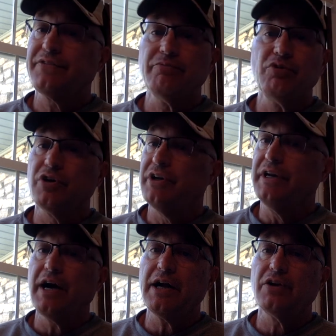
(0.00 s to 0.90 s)
We're
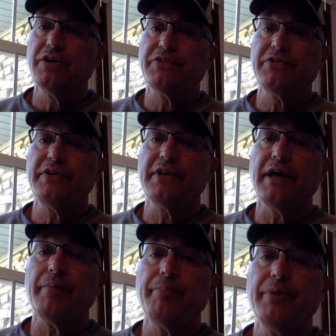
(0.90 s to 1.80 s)
not going to see
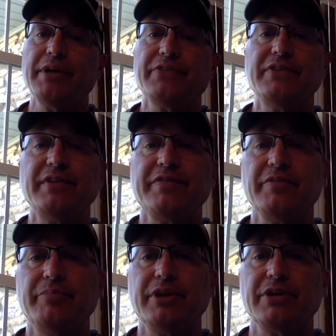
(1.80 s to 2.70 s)
that. But it's
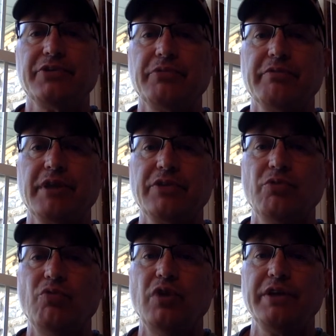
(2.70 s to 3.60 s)
different because we've got the
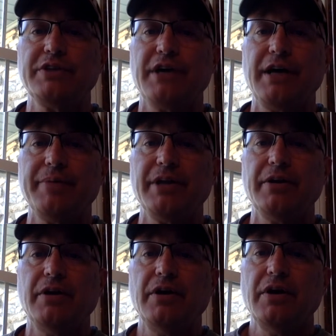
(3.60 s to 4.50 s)
one
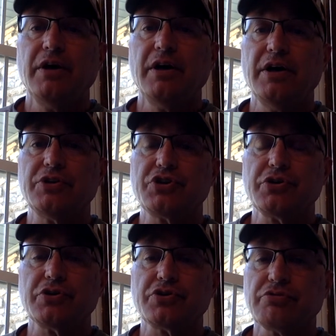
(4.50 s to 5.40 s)
dominant
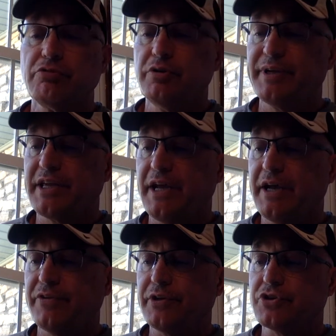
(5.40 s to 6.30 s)
church, the Roman
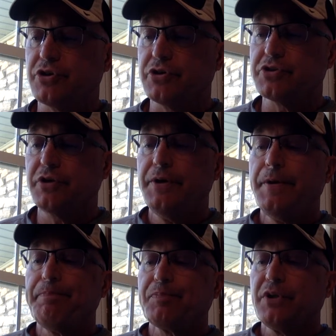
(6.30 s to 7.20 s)
Catholic Church.
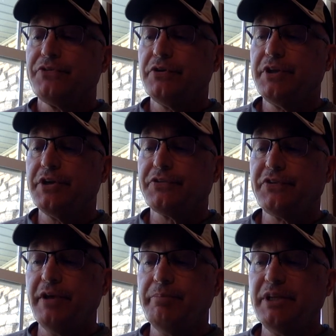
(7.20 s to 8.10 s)
So the
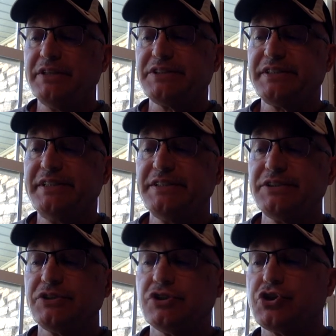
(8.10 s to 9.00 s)
assembly
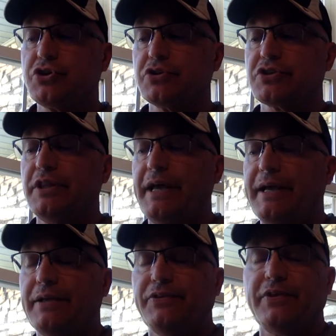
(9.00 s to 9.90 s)
seizes the church
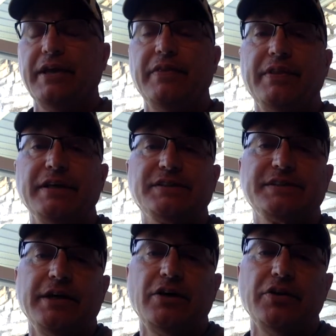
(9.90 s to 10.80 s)
lands and they
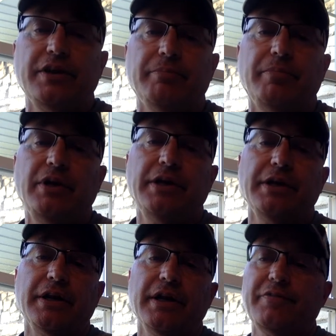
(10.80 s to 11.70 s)
sell them
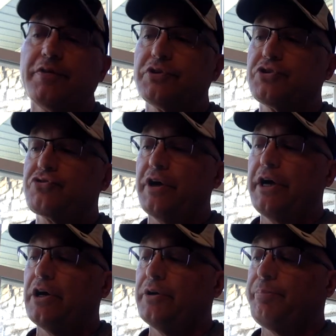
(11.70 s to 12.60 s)
in an effort to
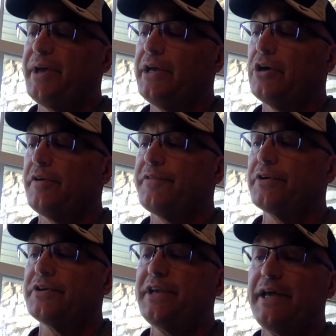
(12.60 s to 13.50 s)
try to pay off
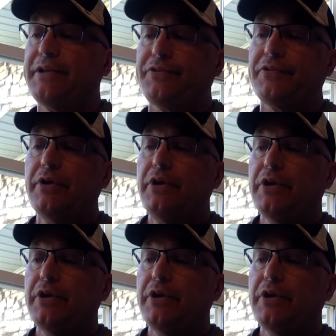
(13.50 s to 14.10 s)
their debts.